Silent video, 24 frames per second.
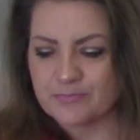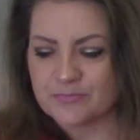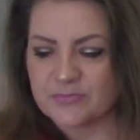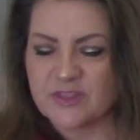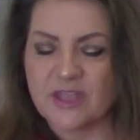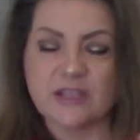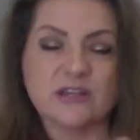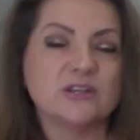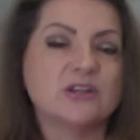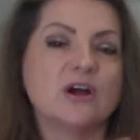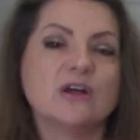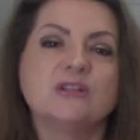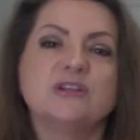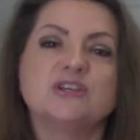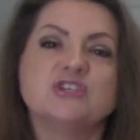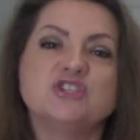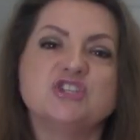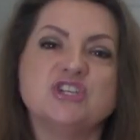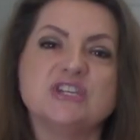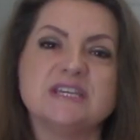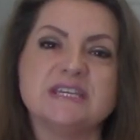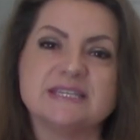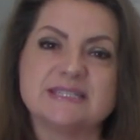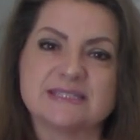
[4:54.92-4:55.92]

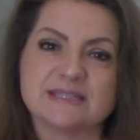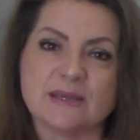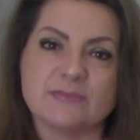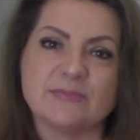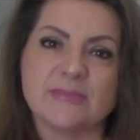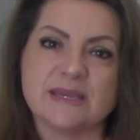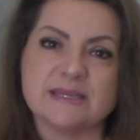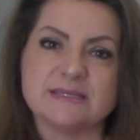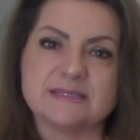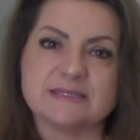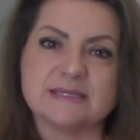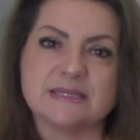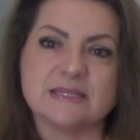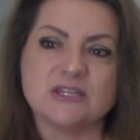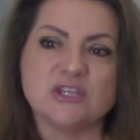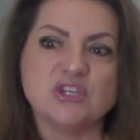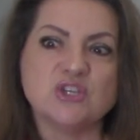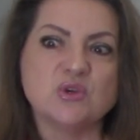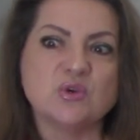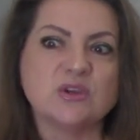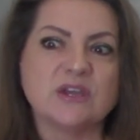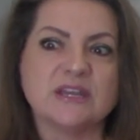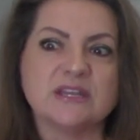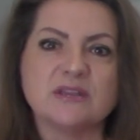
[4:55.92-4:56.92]
Technology is amazing.
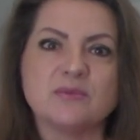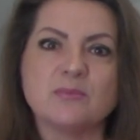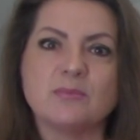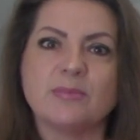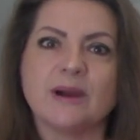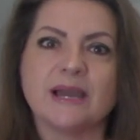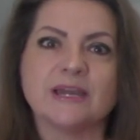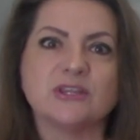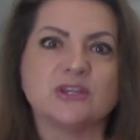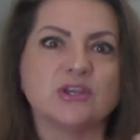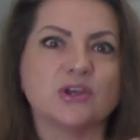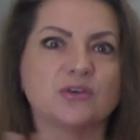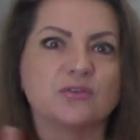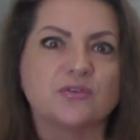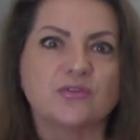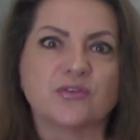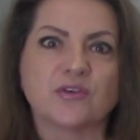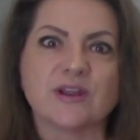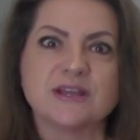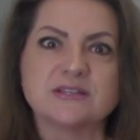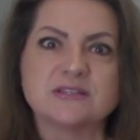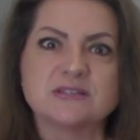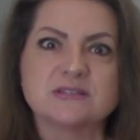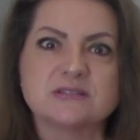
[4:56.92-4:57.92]
You can invite your
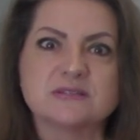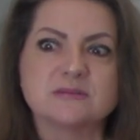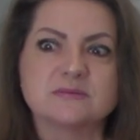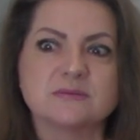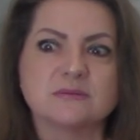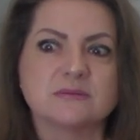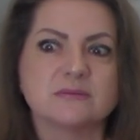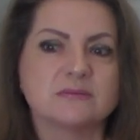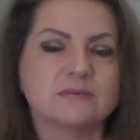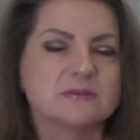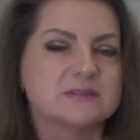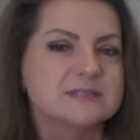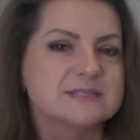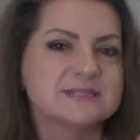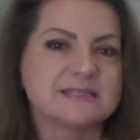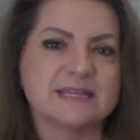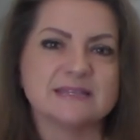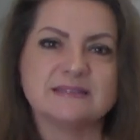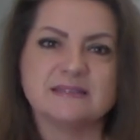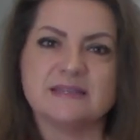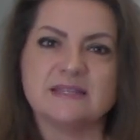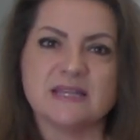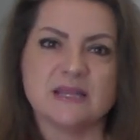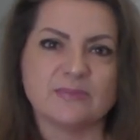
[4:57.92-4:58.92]
friends,
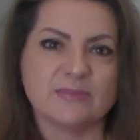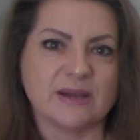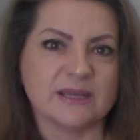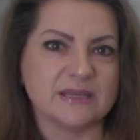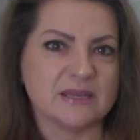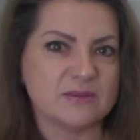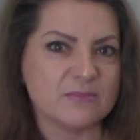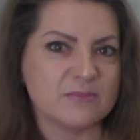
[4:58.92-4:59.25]
sending them an